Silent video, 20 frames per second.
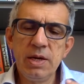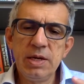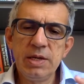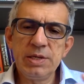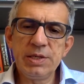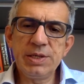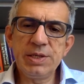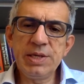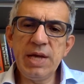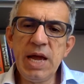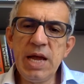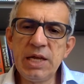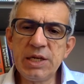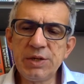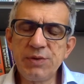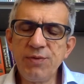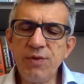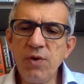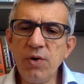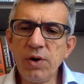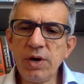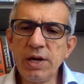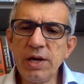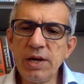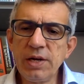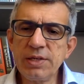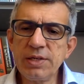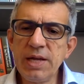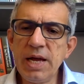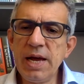Sales
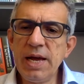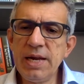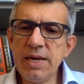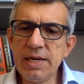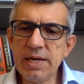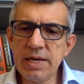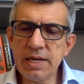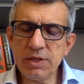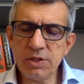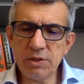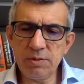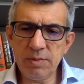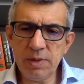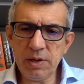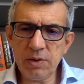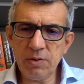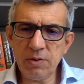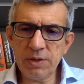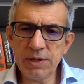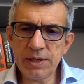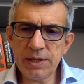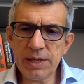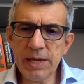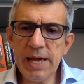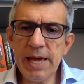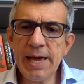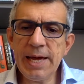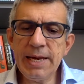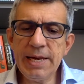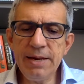forecast and customer order.
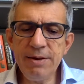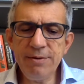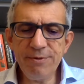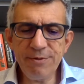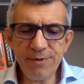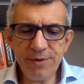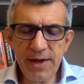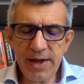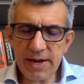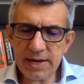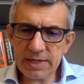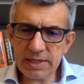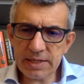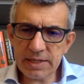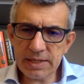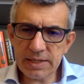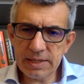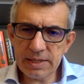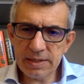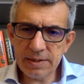And in fact,